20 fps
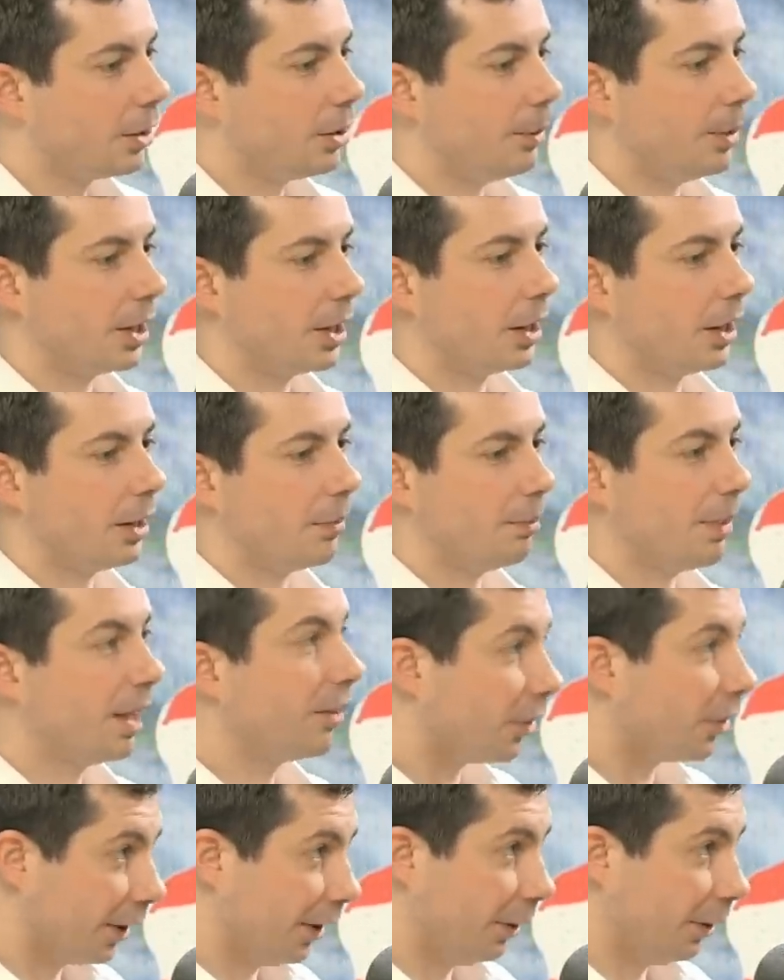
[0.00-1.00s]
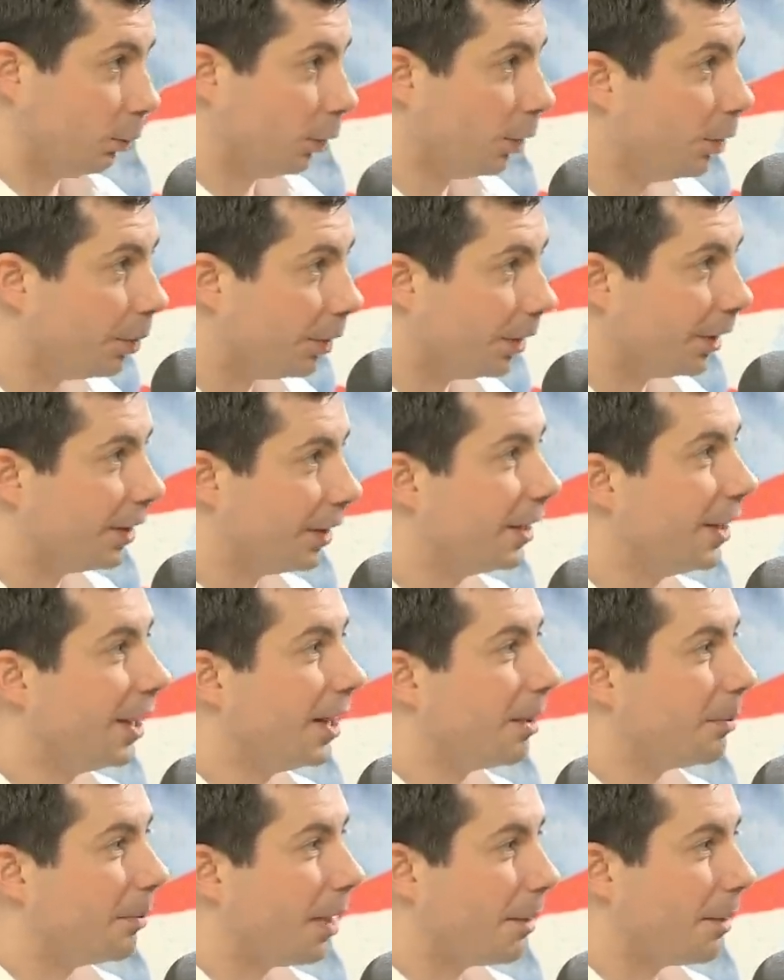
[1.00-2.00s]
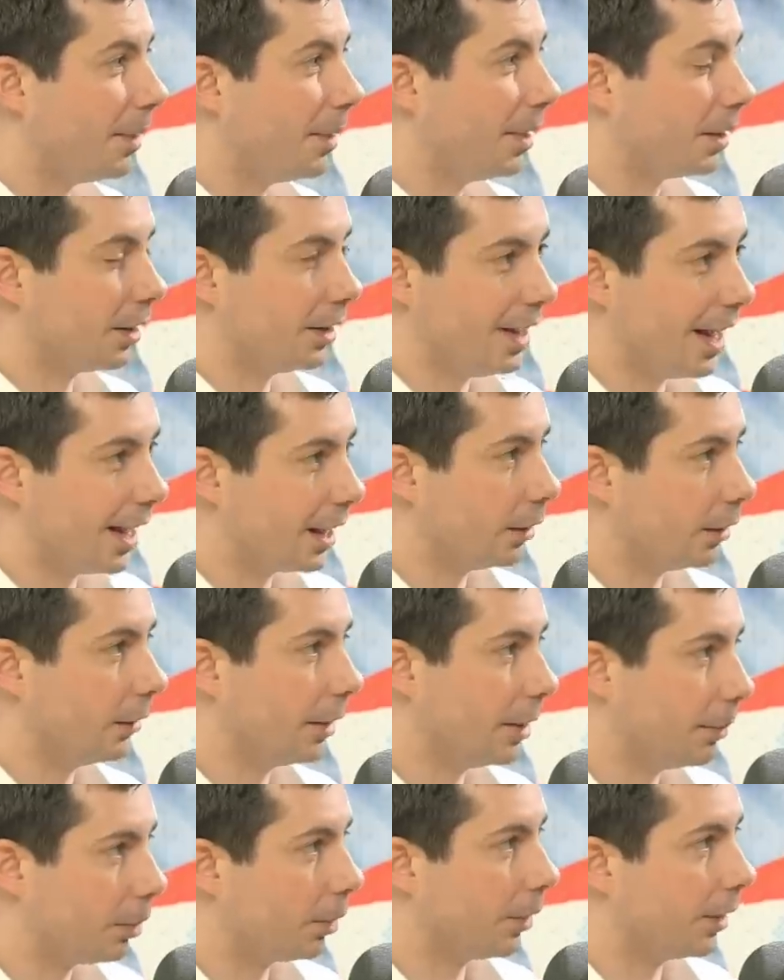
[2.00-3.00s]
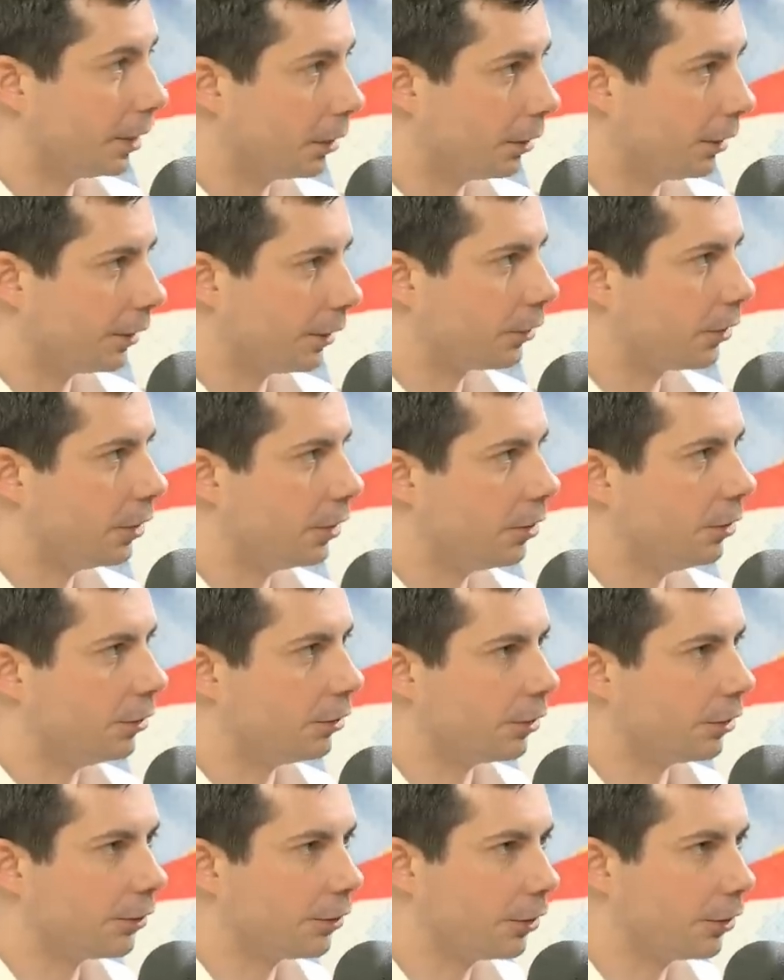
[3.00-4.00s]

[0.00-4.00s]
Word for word: to become basically ruined by being a nakedly political institution.